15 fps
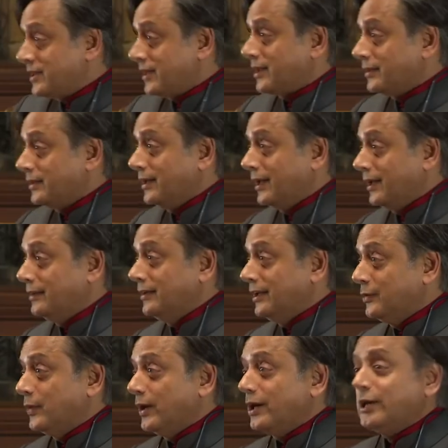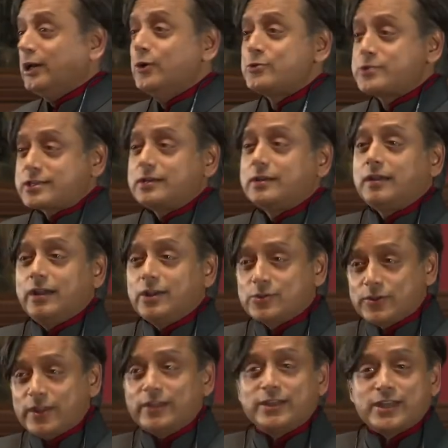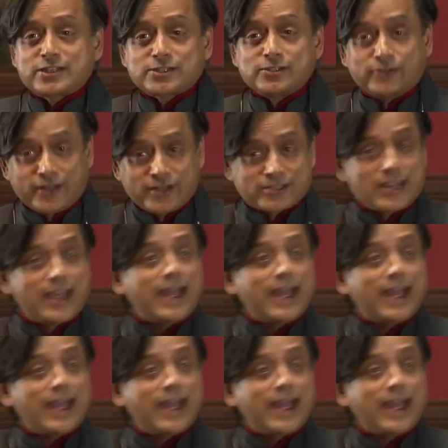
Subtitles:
taking the Hindi word loot into their dictionaries